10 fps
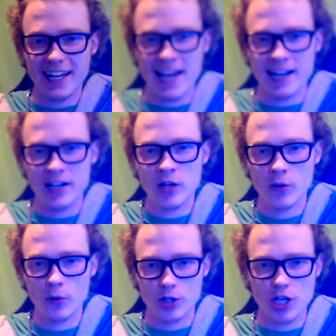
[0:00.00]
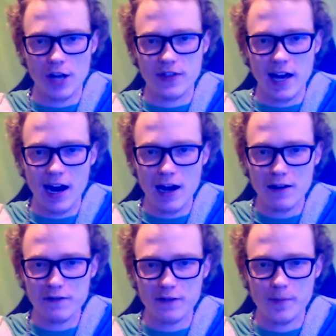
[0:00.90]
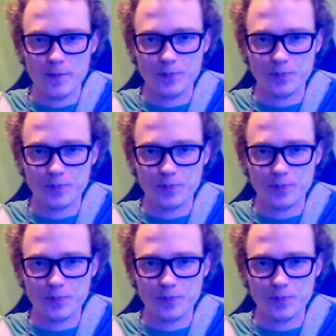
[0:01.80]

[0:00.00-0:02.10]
it again will shut that off.